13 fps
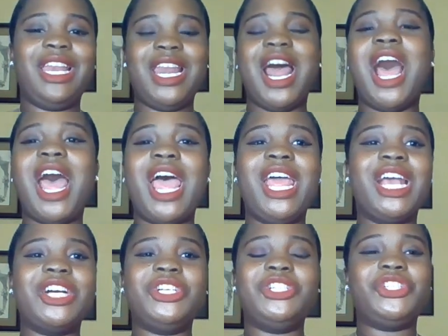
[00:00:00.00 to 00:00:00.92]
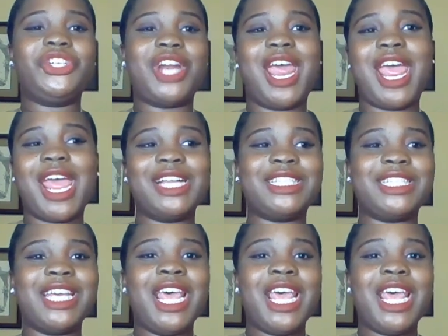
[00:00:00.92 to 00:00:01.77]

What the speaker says: not contract